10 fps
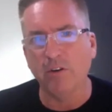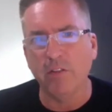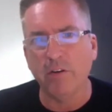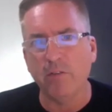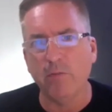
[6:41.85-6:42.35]
on
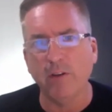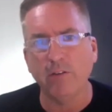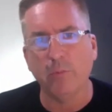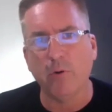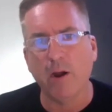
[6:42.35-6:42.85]
their
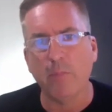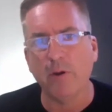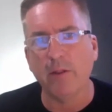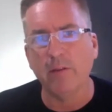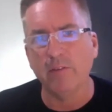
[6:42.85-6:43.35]
rental
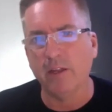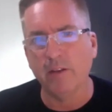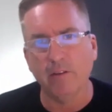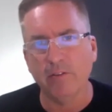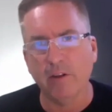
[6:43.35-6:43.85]
property. Is
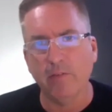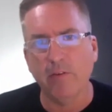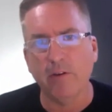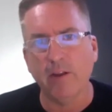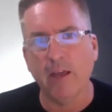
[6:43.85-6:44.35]
that a
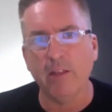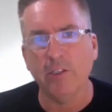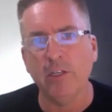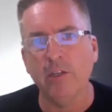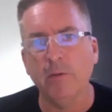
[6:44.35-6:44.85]
fair analogy?